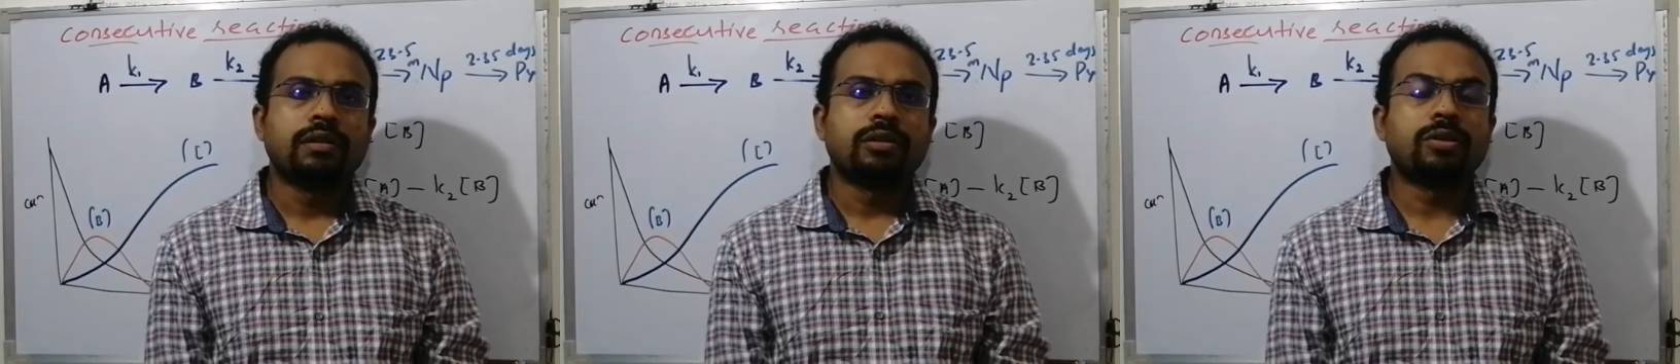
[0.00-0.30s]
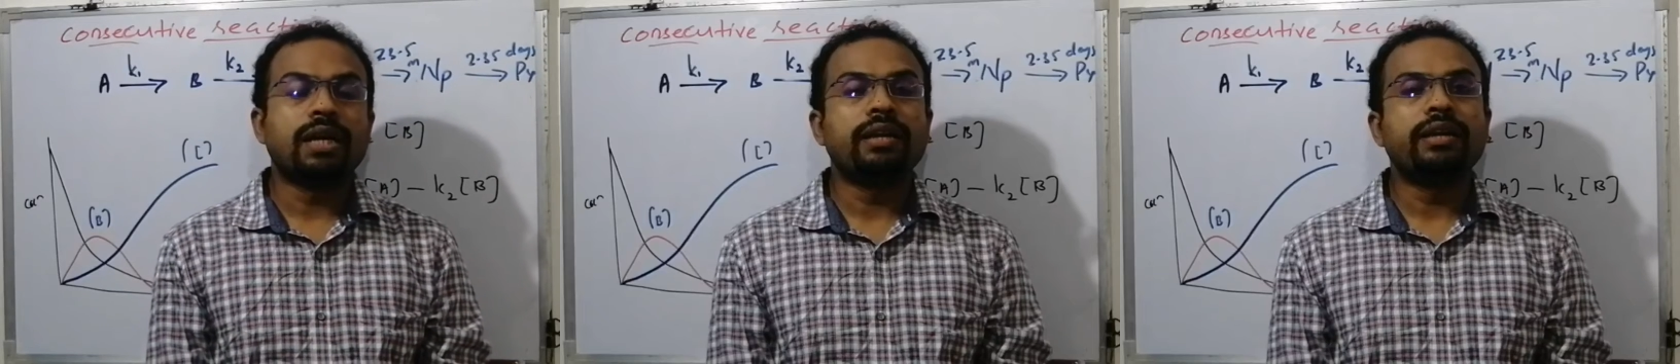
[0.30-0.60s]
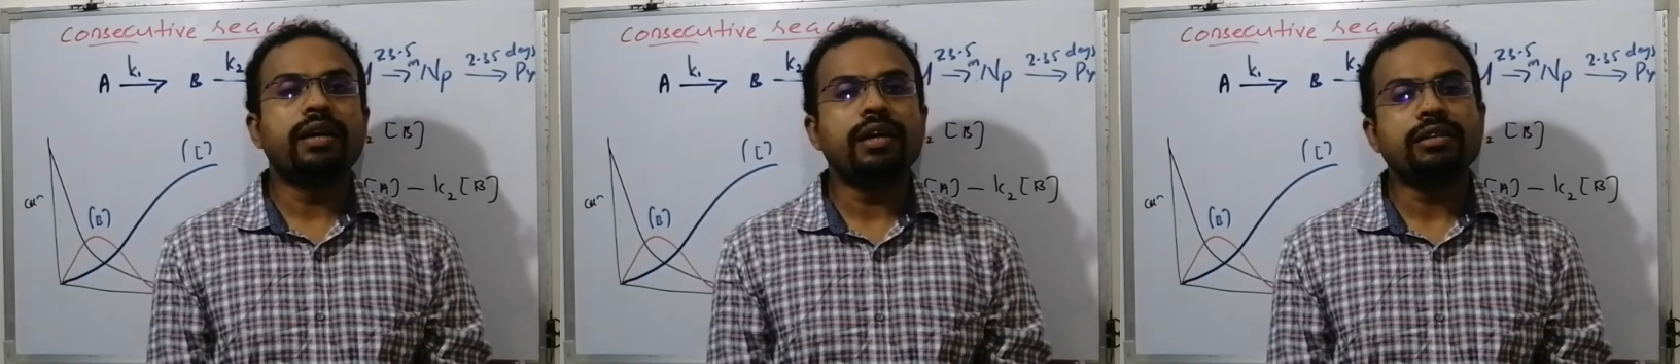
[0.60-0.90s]
You can
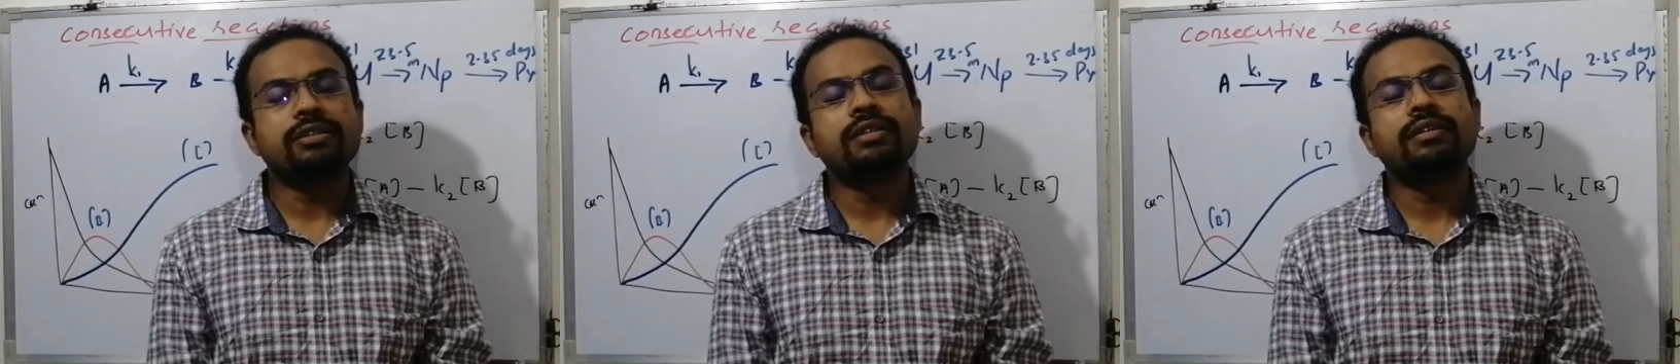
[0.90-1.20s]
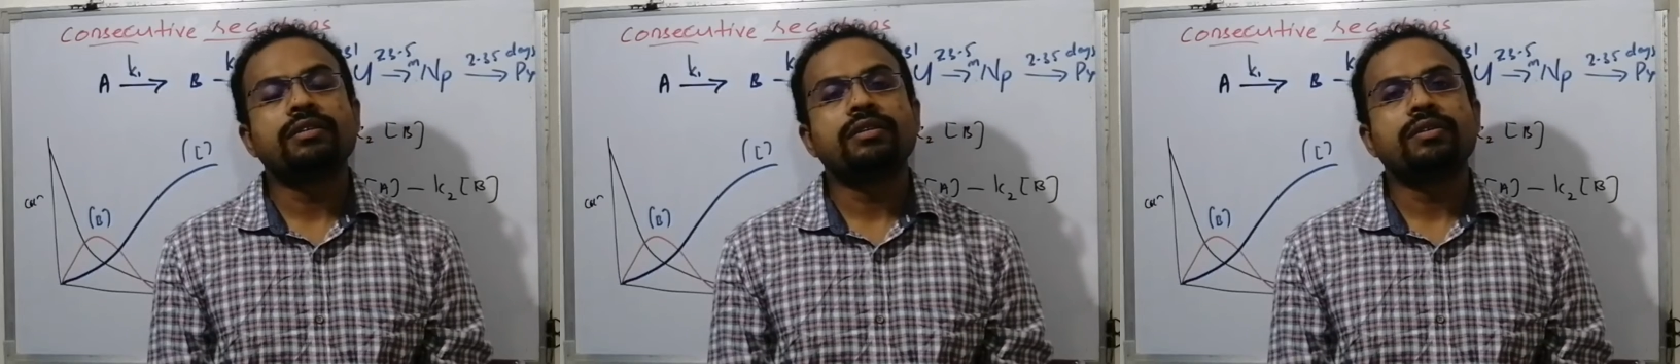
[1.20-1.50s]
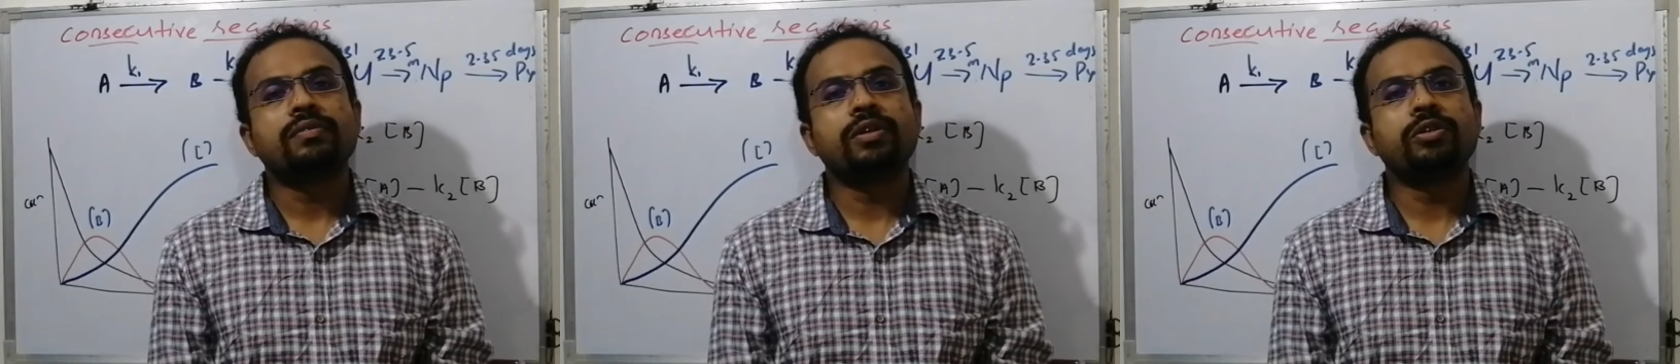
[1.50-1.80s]
learn it
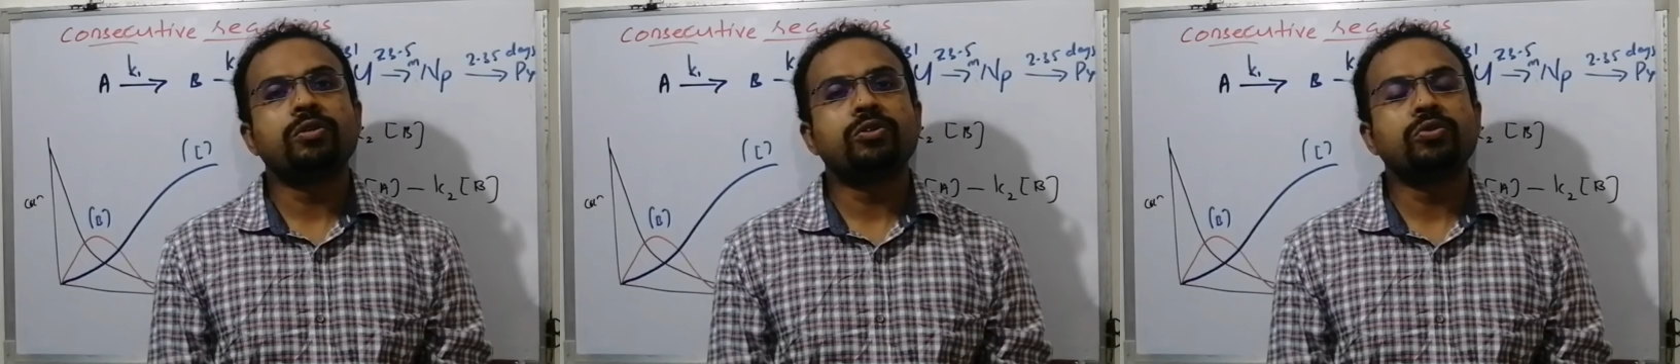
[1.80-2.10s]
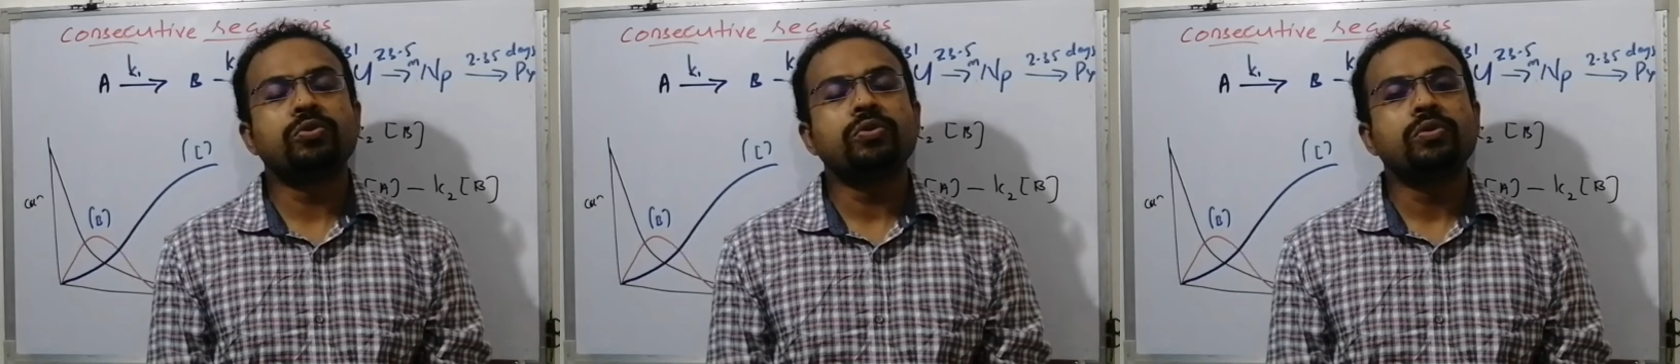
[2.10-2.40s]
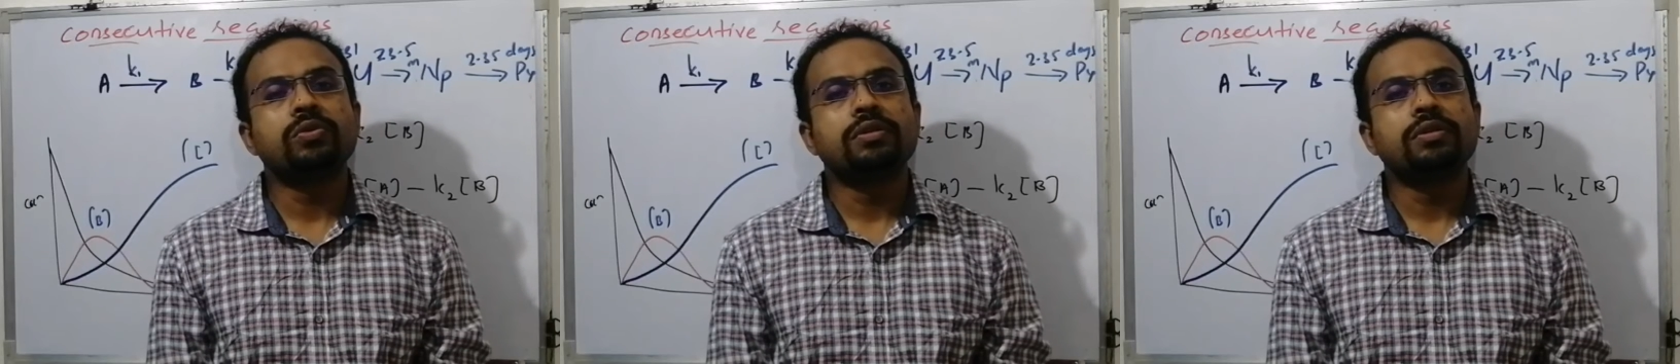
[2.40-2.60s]
when you do